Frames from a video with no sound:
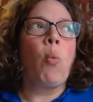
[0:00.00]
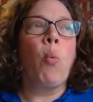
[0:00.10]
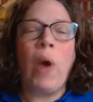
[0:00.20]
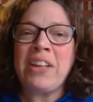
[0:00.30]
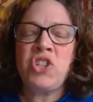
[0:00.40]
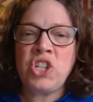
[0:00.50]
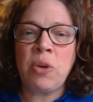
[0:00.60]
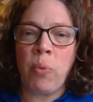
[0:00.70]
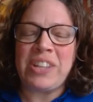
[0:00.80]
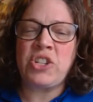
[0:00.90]
When she
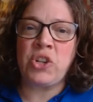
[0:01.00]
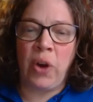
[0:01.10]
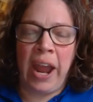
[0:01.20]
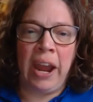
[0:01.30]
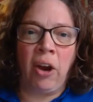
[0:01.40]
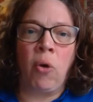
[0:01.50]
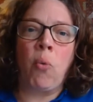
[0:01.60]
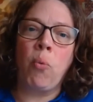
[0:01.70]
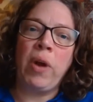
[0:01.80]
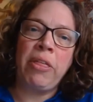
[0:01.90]
rinsed her hair
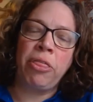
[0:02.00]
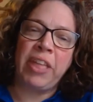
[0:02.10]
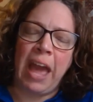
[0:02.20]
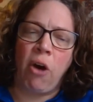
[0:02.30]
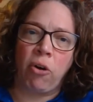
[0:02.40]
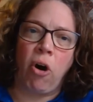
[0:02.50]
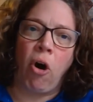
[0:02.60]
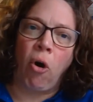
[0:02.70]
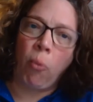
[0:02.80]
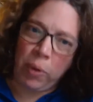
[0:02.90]
with the
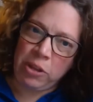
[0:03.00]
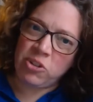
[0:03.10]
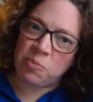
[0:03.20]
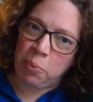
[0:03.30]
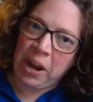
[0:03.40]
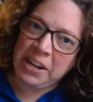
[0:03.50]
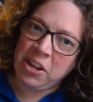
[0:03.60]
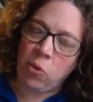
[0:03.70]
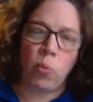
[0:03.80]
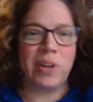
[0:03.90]
alcohol, we used
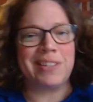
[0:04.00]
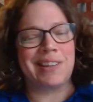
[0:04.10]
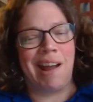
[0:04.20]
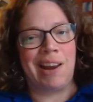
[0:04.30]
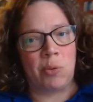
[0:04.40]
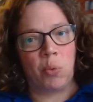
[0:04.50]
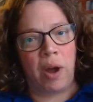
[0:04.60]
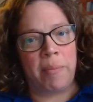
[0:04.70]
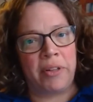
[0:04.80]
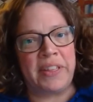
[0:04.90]
brandy on one side and
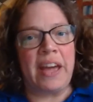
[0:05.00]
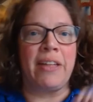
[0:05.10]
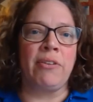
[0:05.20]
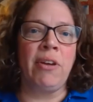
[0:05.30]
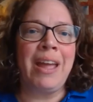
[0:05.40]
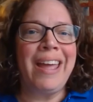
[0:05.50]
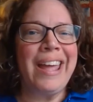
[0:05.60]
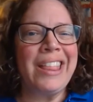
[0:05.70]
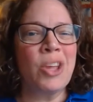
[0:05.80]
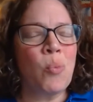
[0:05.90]
rum on the other.
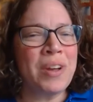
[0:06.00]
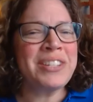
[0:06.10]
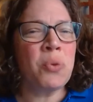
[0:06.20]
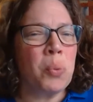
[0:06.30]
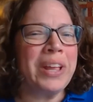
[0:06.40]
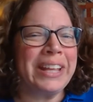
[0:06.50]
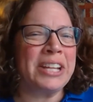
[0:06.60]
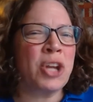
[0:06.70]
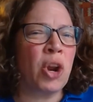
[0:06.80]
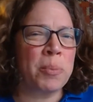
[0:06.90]
There wasn't really
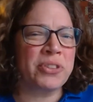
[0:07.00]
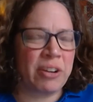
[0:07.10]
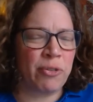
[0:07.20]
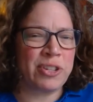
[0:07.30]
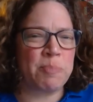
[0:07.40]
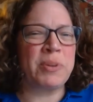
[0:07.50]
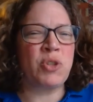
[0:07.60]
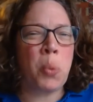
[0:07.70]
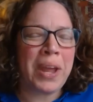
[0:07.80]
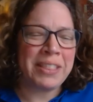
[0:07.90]
a notable difference
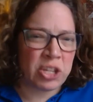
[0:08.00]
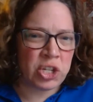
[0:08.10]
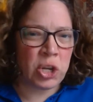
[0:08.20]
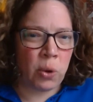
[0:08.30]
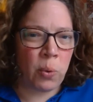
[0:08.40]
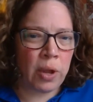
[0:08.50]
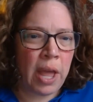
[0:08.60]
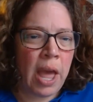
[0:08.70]
between the two,